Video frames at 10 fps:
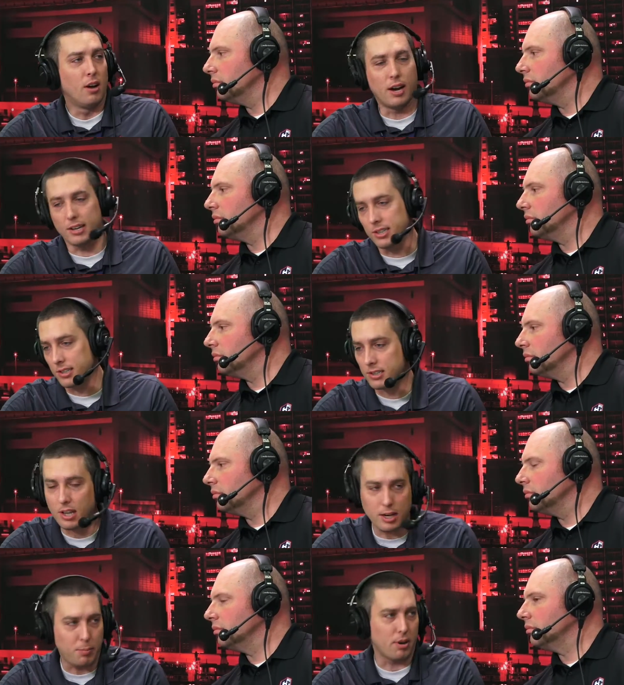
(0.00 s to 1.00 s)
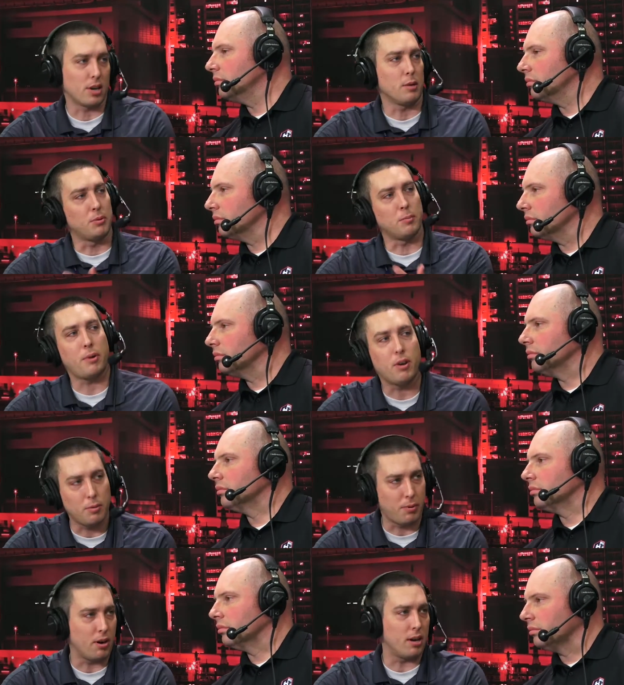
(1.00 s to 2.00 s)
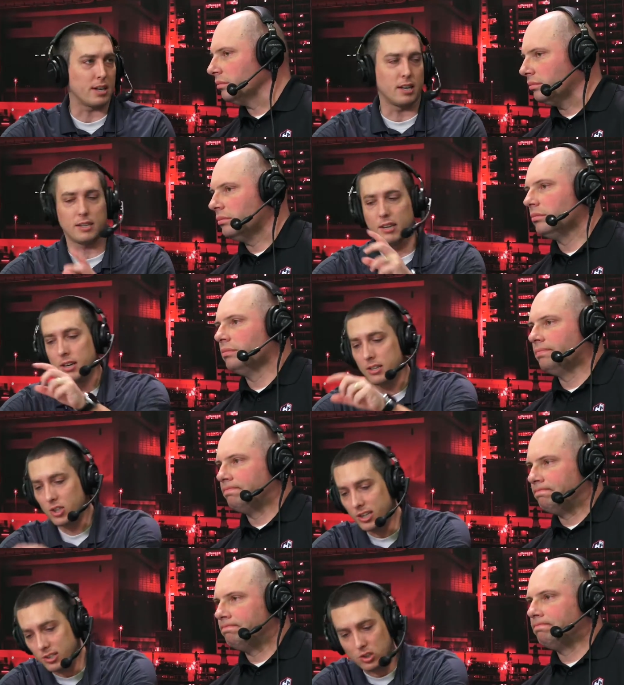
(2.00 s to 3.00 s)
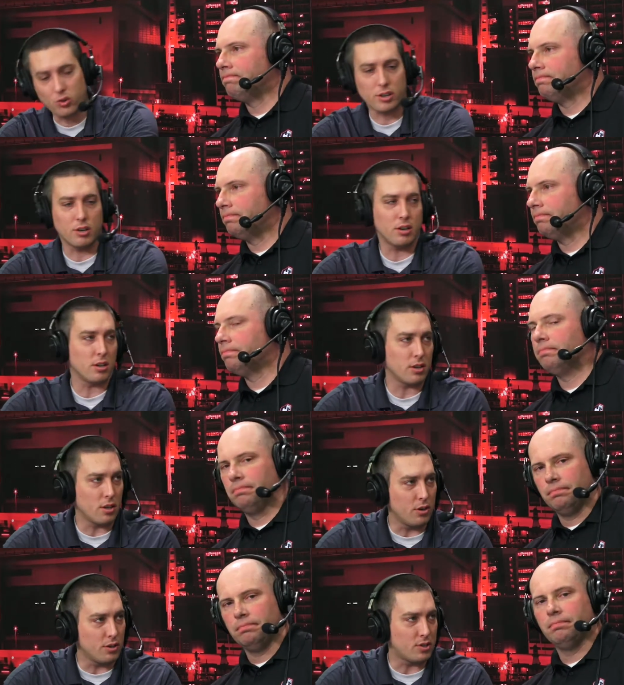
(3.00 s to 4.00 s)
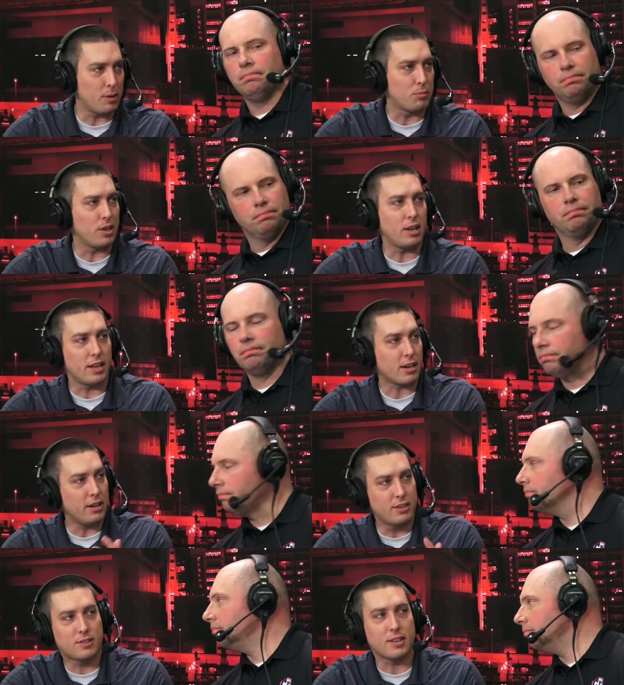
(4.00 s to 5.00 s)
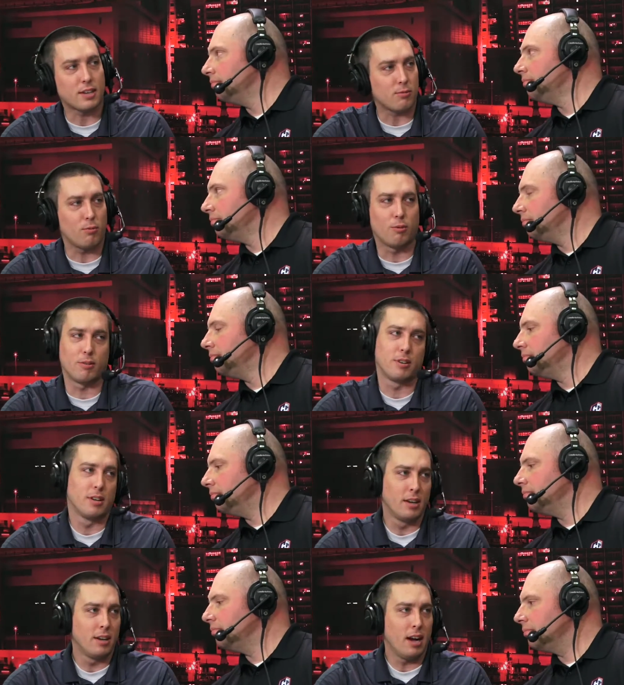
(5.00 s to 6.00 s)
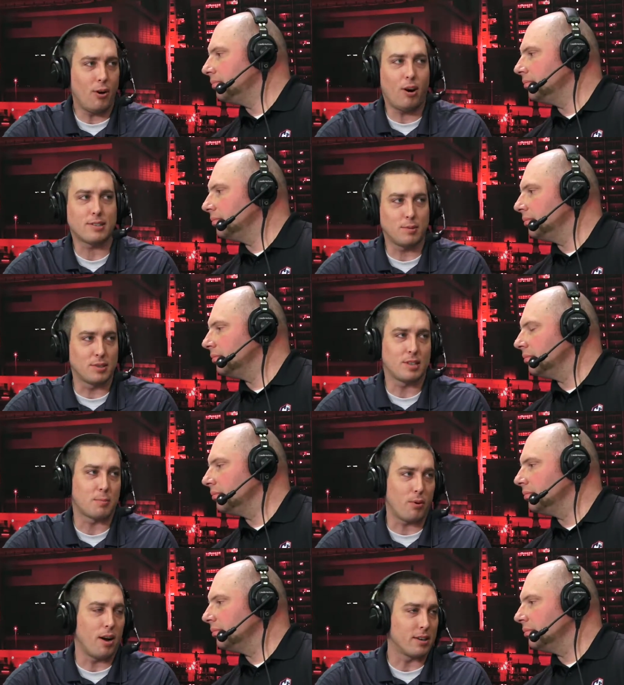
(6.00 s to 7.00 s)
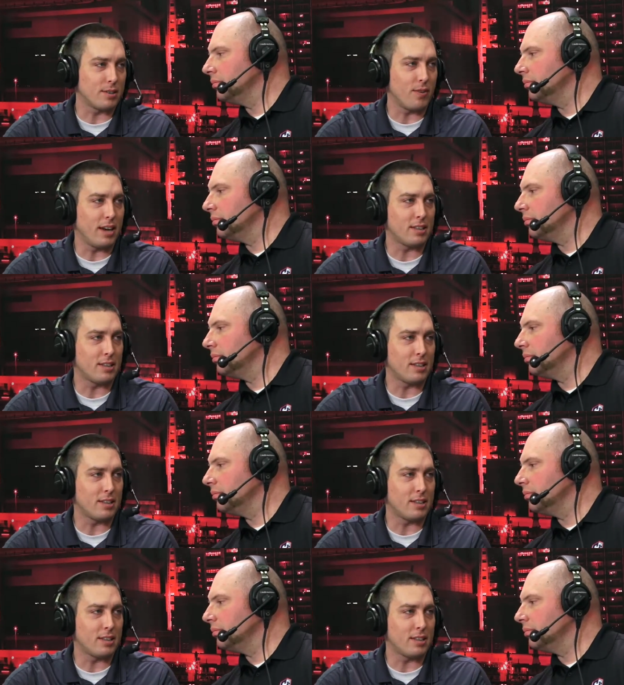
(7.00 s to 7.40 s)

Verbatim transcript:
Speaker 1: I got to take the slide apart. I got to pull the barrel right. apart. I got to change the trigger, you know, assembly. Like it's like, well, how awesome is this product if I